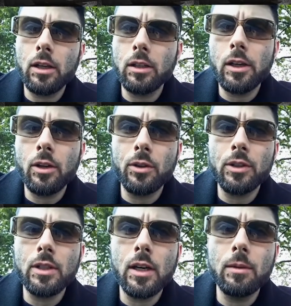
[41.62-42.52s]
out of line all
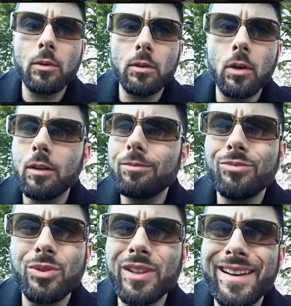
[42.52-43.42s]
the time, or
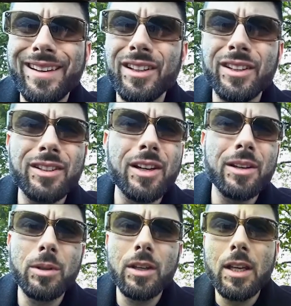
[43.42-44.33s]
really any of the
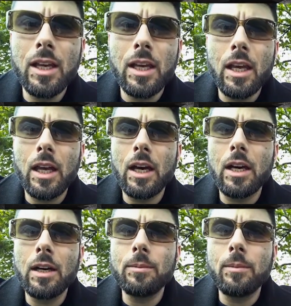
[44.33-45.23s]
time.
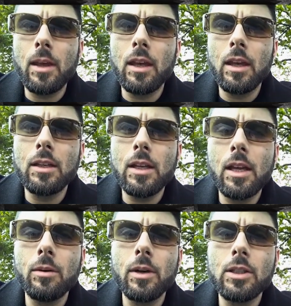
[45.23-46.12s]
And
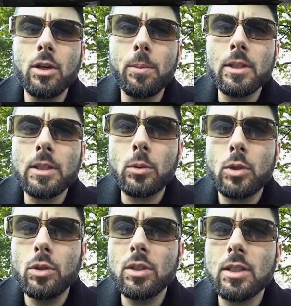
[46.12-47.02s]
anyways, he opens up
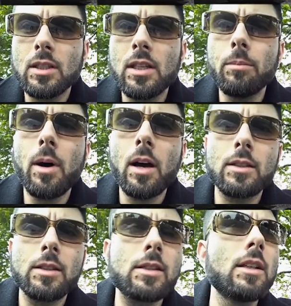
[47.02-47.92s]
to 16
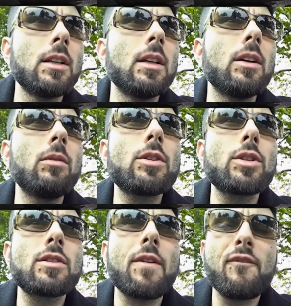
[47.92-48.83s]
bucks, which
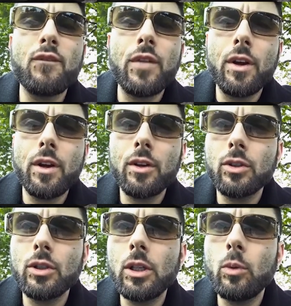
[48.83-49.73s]
is
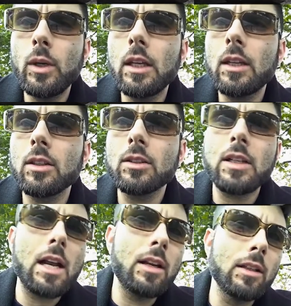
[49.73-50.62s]
fairly weak. There's
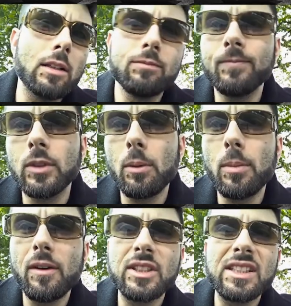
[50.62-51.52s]
kind of a little
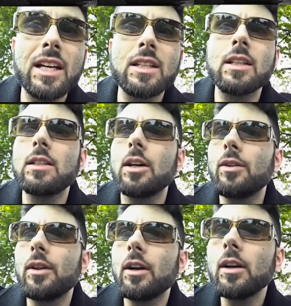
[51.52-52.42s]
bit of a sizing
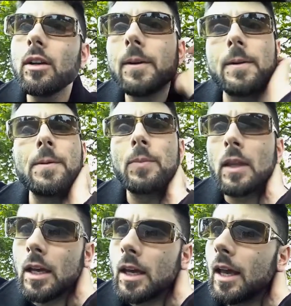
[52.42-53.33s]
tell there.
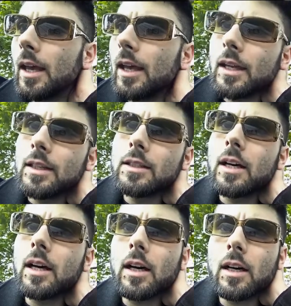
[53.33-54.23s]
And
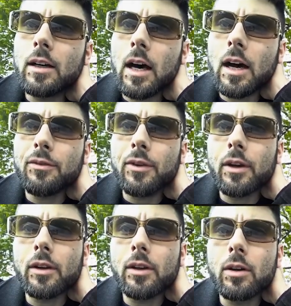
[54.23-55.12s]
I
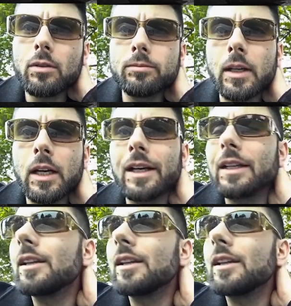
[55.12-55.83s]
figure, I got